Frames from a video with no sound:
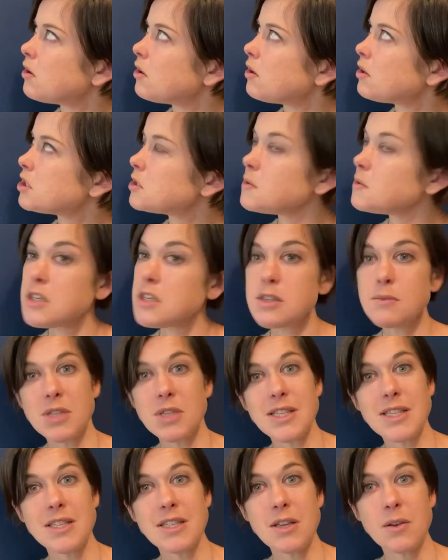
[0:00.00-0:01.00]
Should we do some
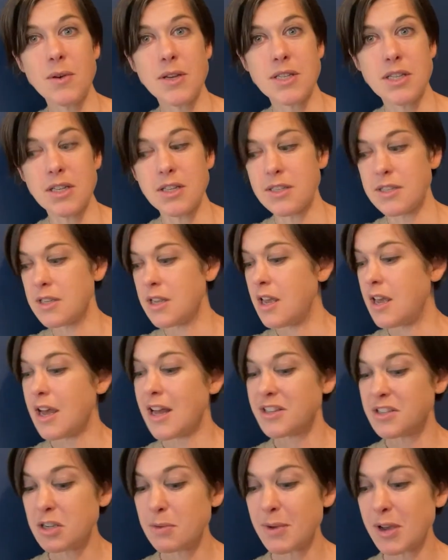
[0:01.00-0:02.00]
GCSE questions? I'll
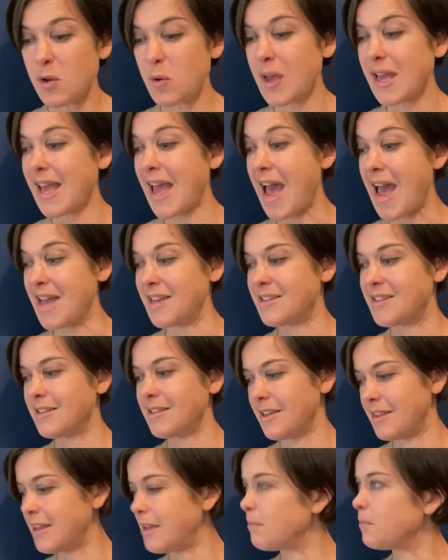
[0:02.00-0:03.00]
do my quick ad
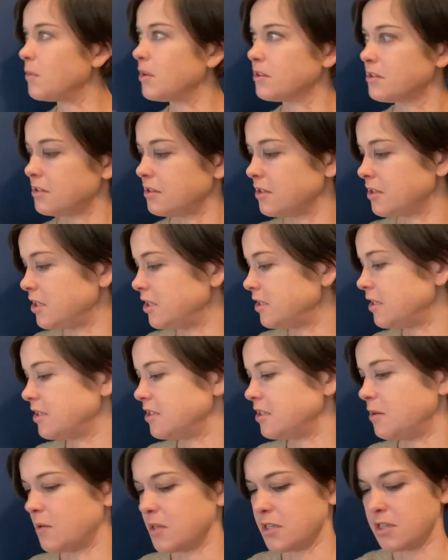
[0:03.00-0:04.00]
and then we'll do the
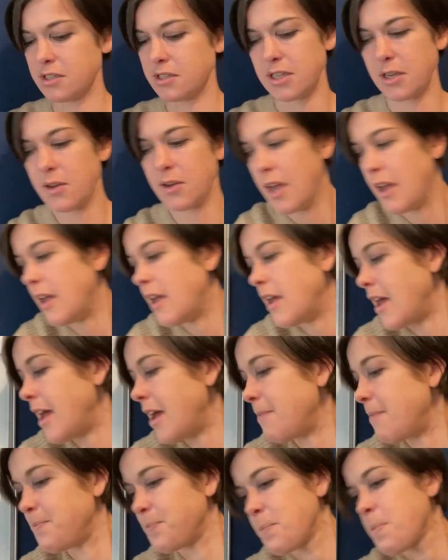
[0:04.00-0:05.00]
GCSE questions. So,
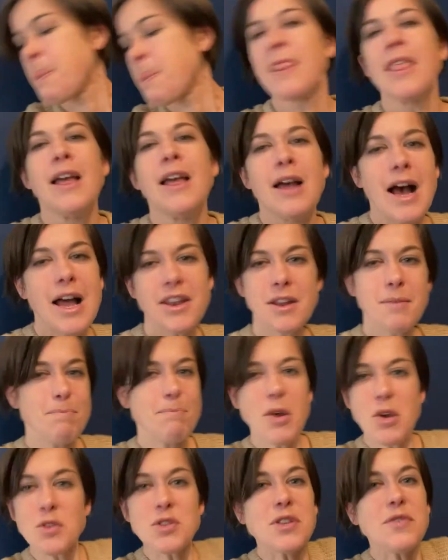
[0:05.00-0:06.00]
and
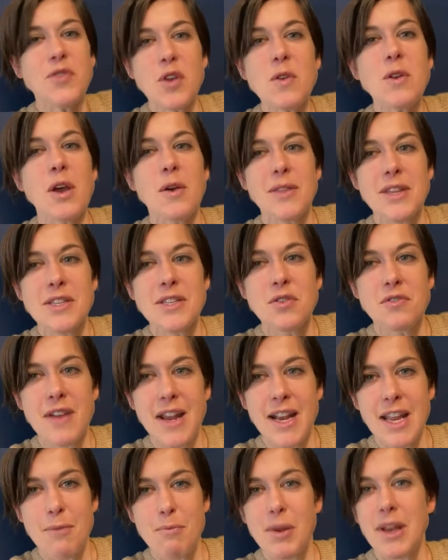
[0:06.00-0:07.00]
most of you know this
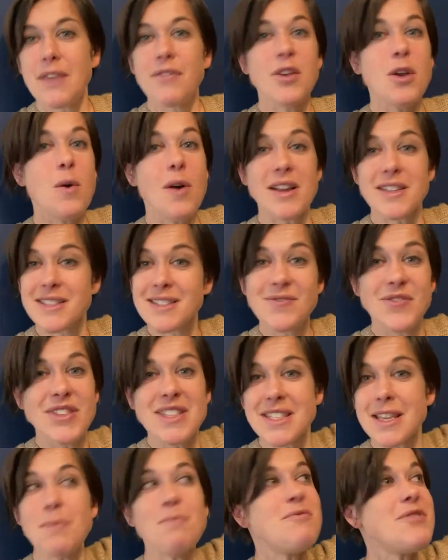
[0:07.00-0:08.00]
already, but if you are for
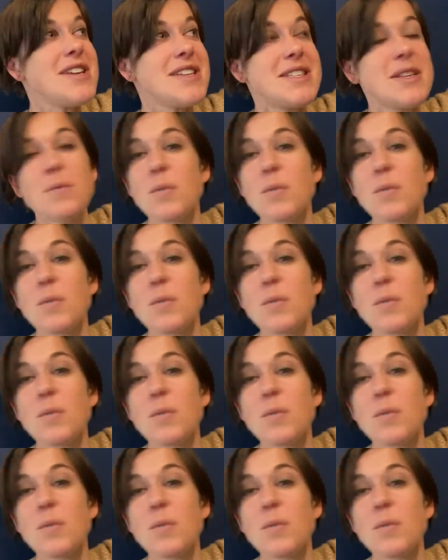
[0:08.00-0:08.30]
some reason